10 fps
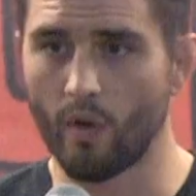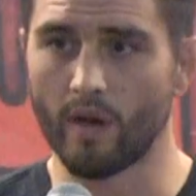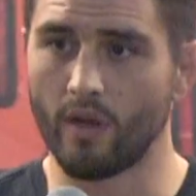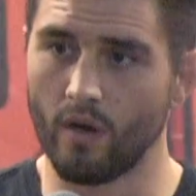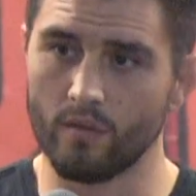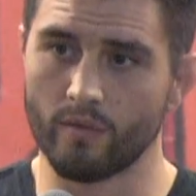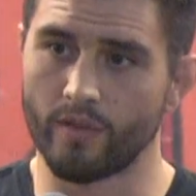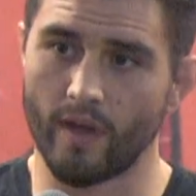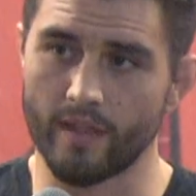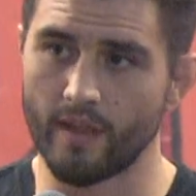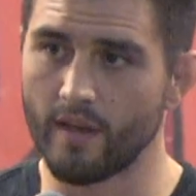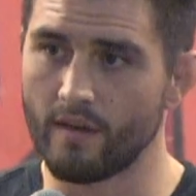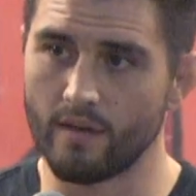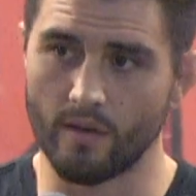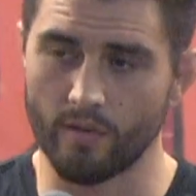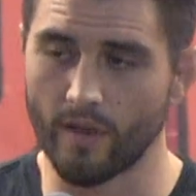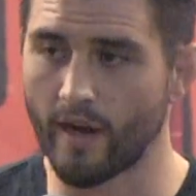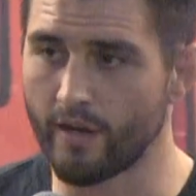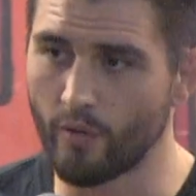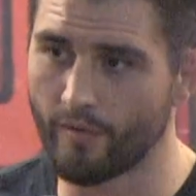want to go. Thought
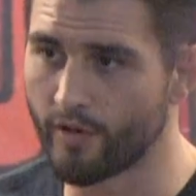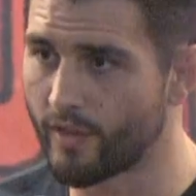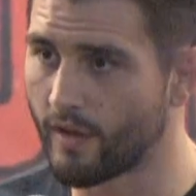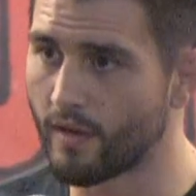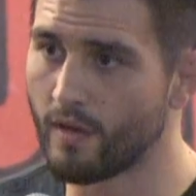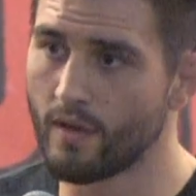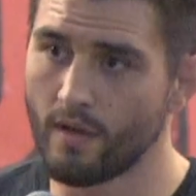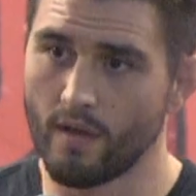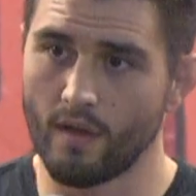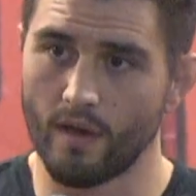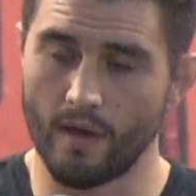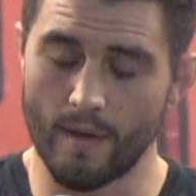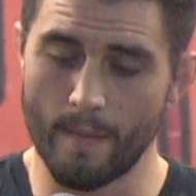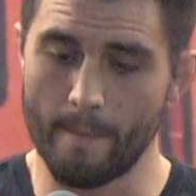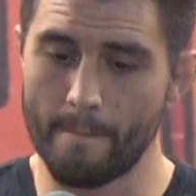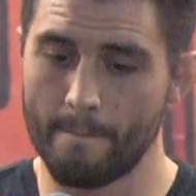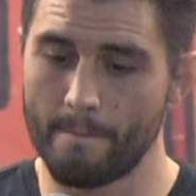I knew everything. Um,